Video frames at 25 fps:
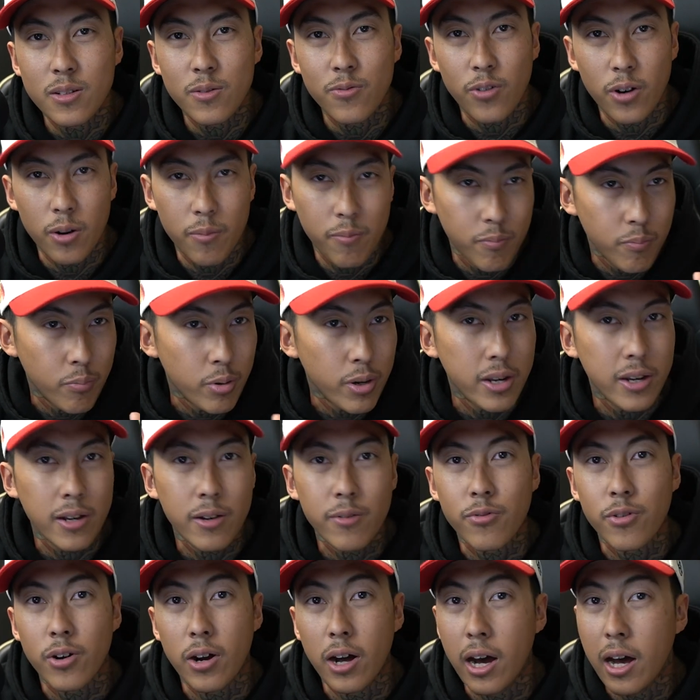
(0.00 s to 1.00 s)
from
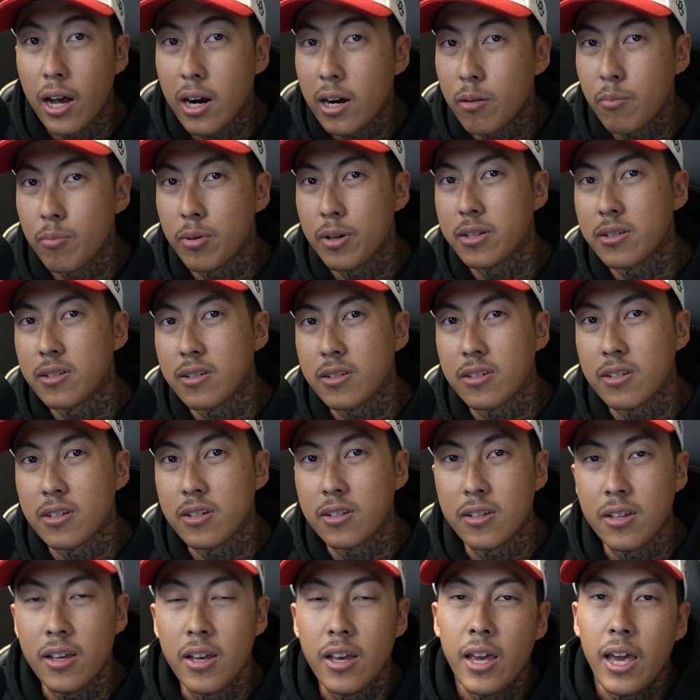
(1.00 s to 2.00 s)
printing for other
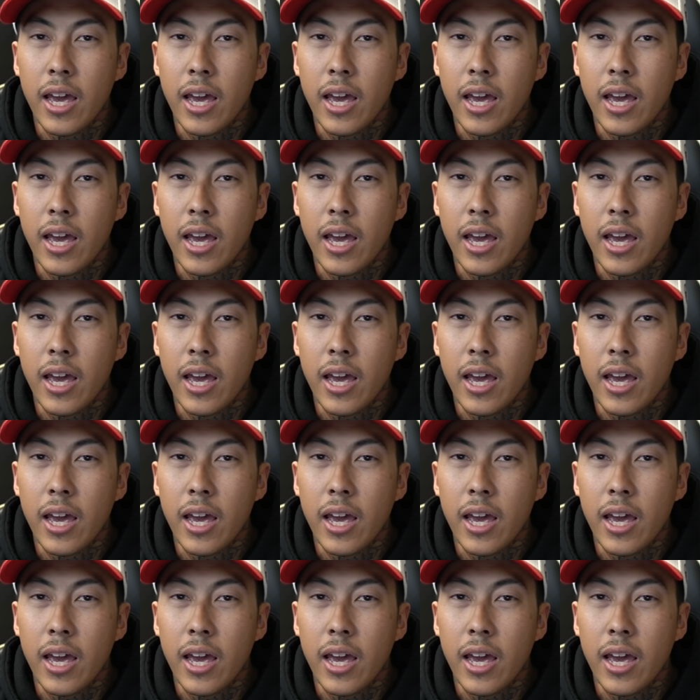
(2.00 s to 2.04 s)
businesses